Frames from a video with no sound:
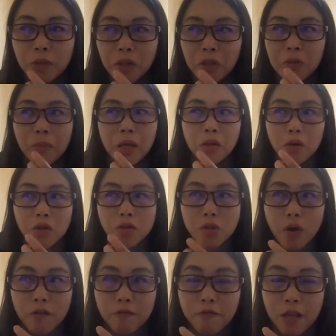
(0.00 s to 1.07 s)
recommend also
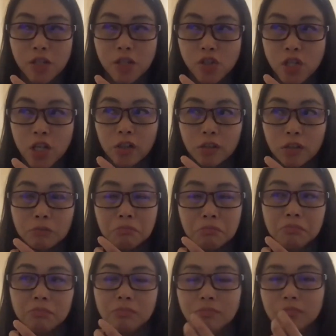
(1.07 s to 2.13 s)
a face shield.
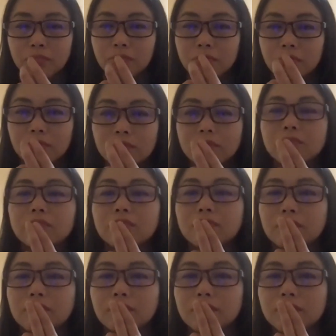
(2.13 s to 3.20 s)

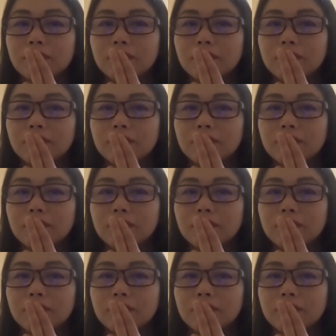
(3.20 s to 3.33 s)
Mm-hmm.